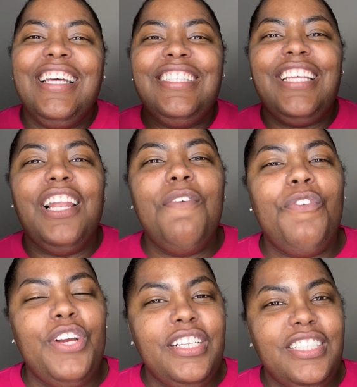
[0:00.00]
tell a
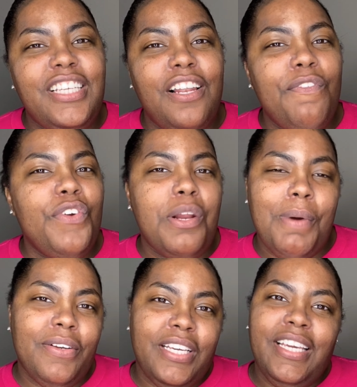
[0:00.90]
friend to tell a friend
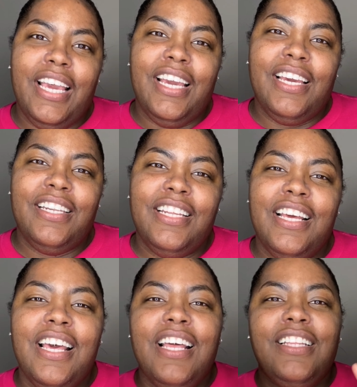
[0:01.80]
about Kikan.
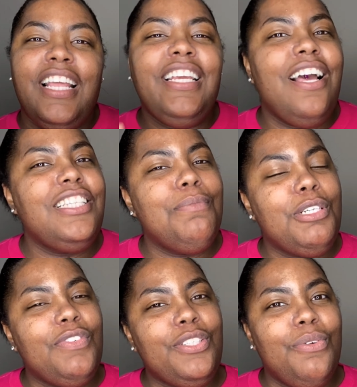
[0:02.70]
Thank y'all so much
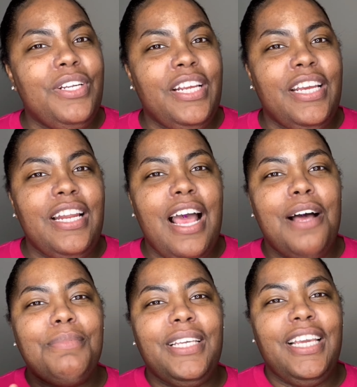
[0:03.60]
for tuning in.
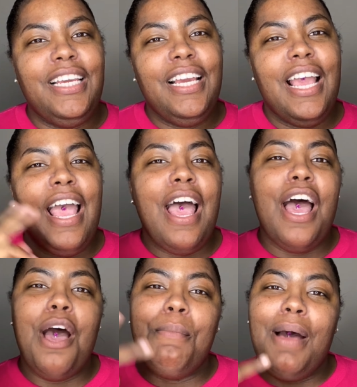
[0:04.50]
I'm Key. I'm